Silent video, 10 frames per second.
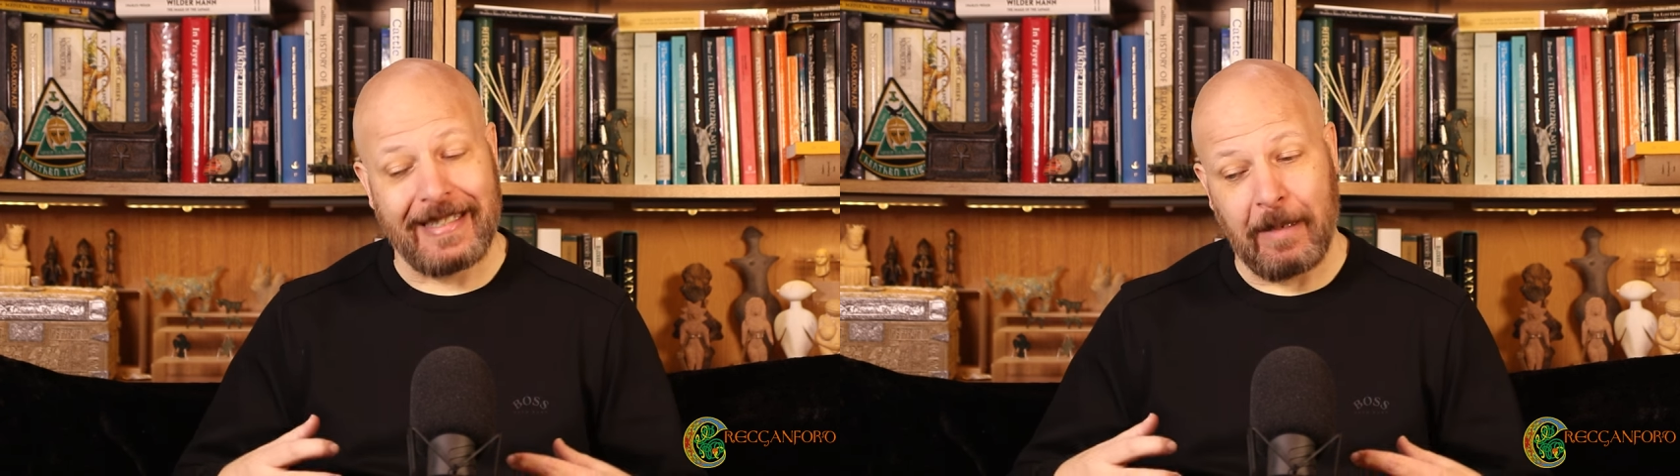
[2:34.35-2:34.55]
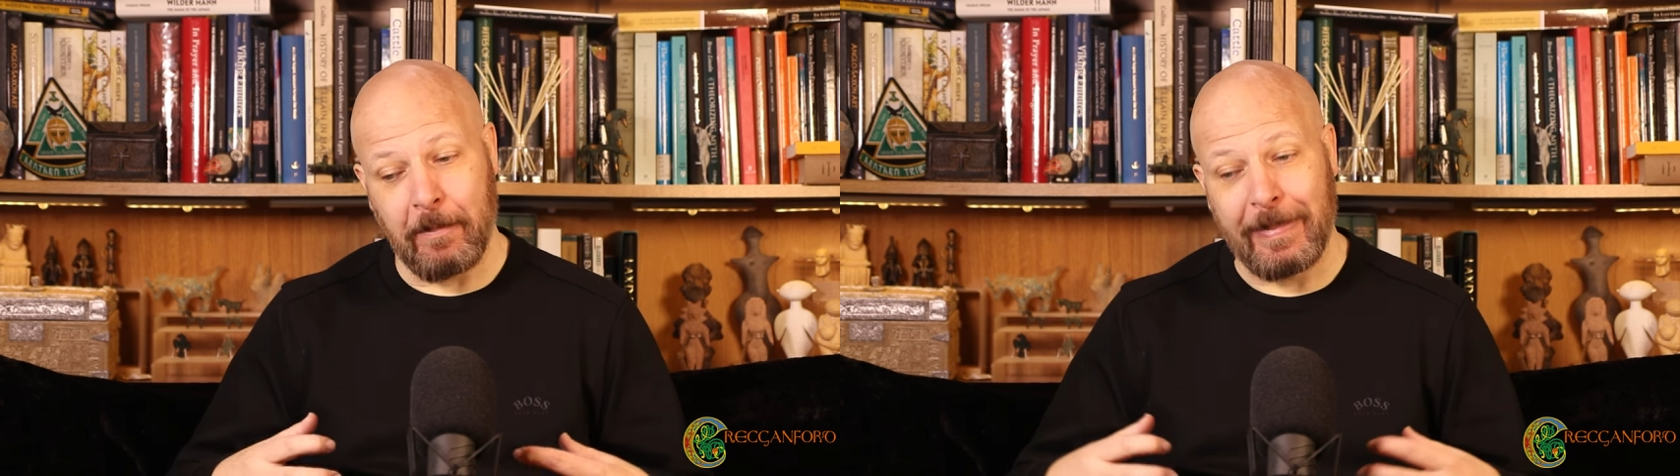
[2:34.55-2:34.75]

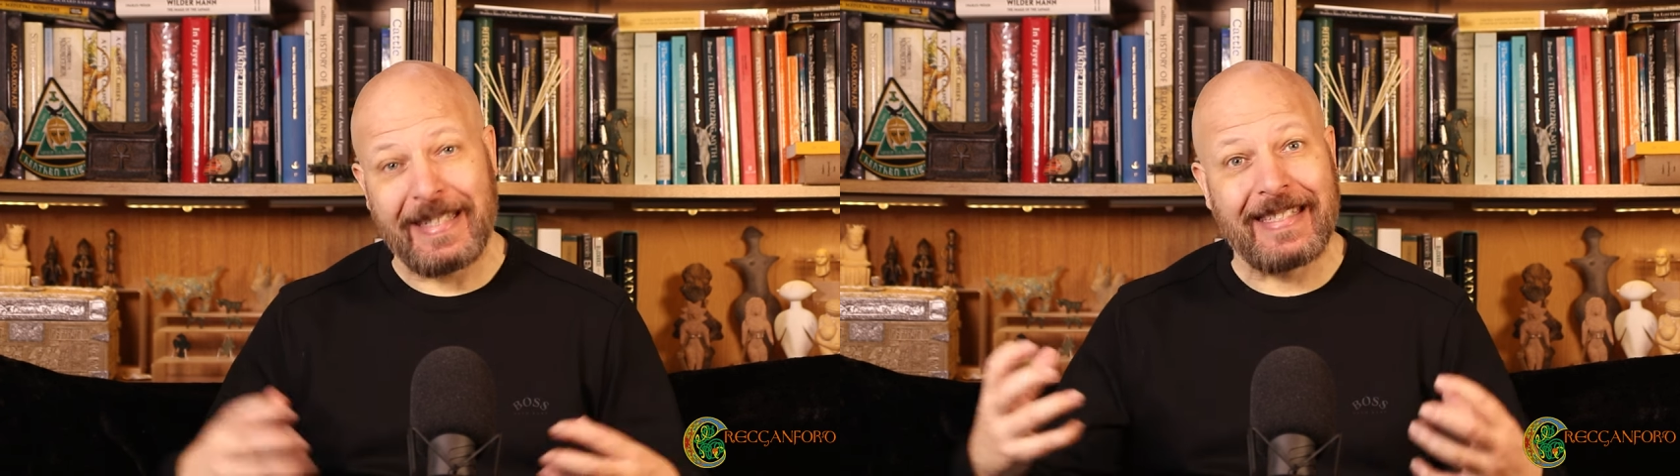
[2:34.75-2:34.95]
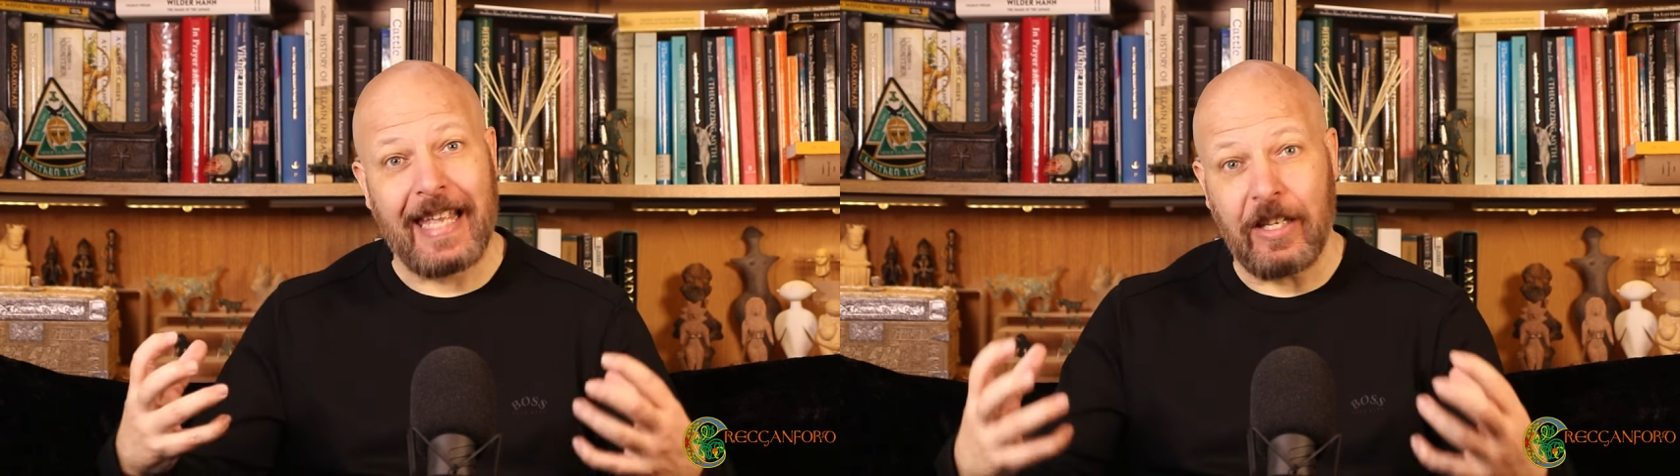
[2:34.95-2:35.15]
is in
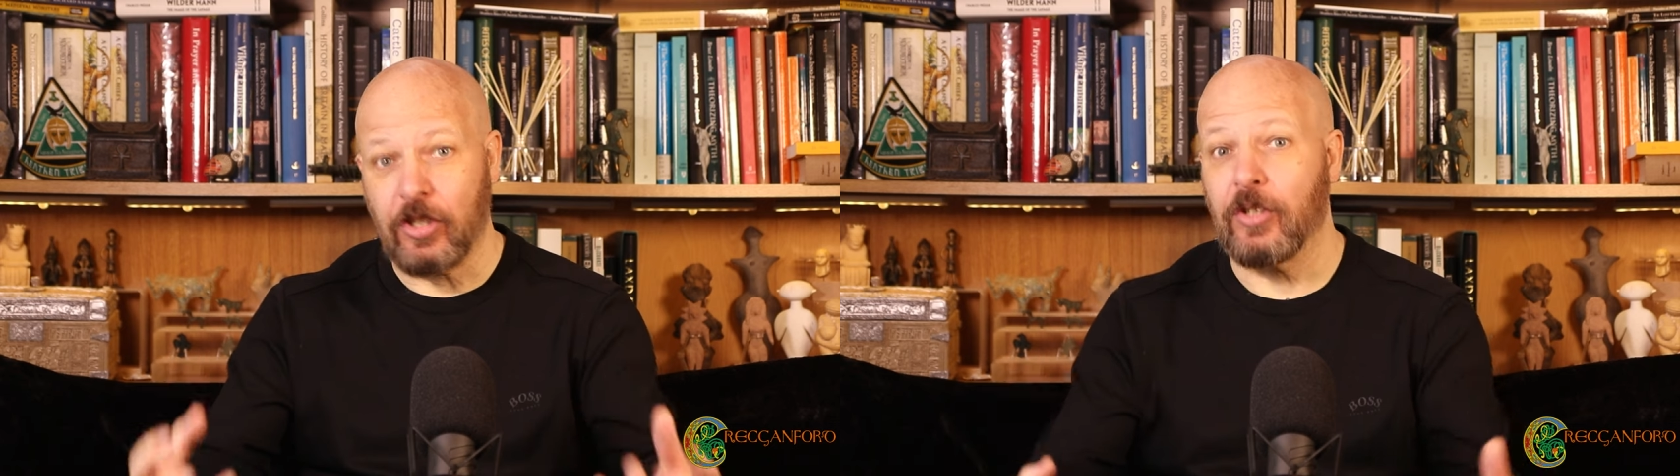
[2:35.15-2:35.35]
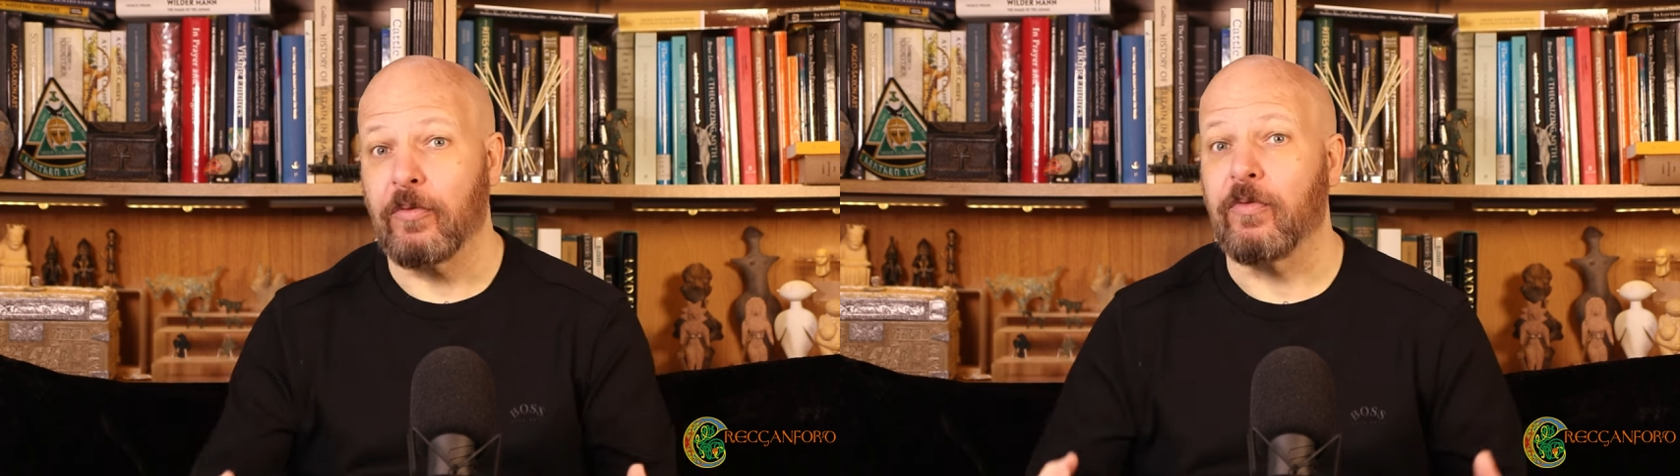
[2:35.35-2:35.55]

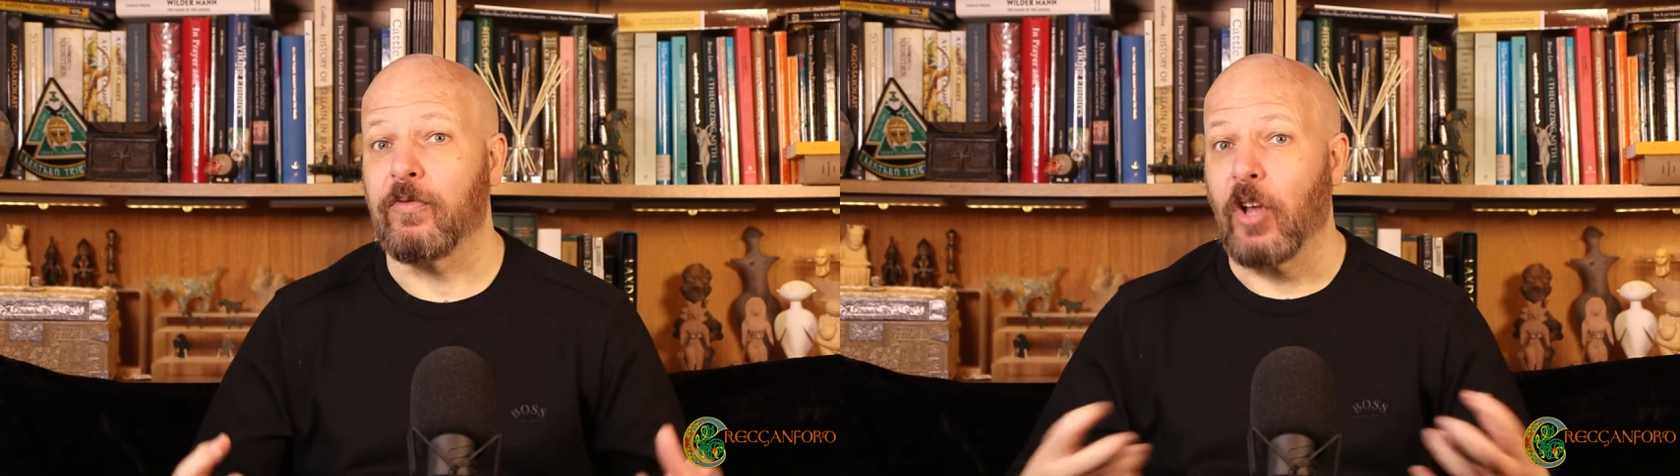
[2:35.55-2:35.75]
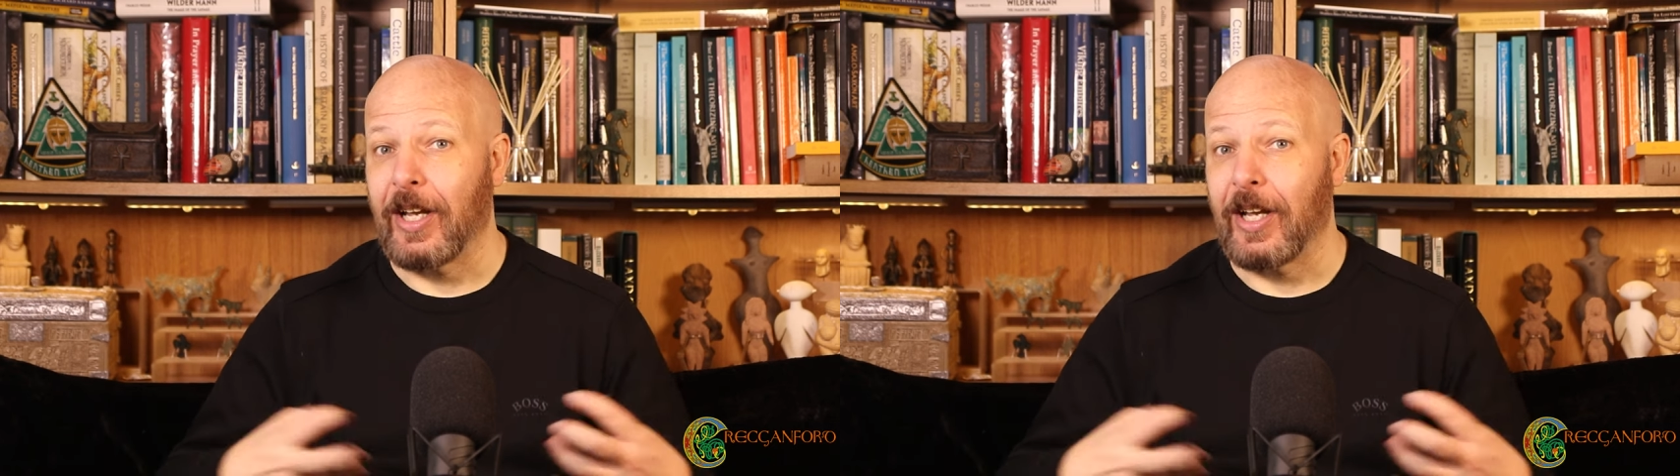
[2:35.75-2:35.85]
possession of